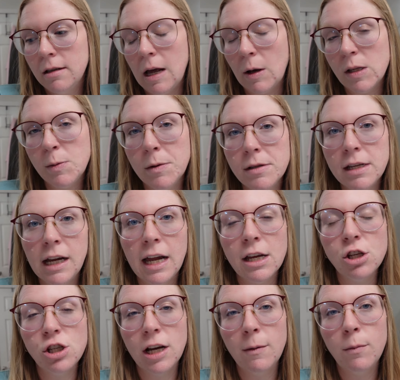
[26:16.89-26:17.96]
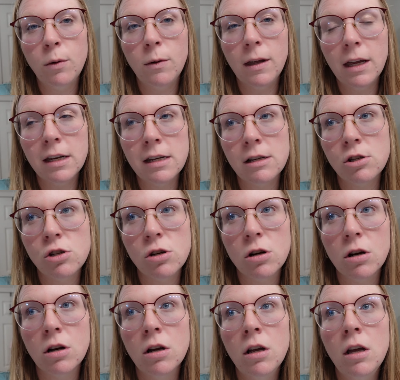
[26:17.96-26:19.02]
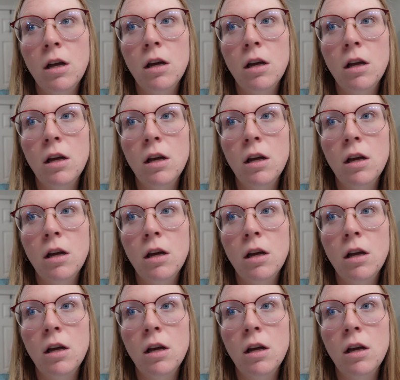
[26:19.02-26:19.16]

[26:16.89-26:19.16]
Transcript: I was supposed to get shampoo and conditioner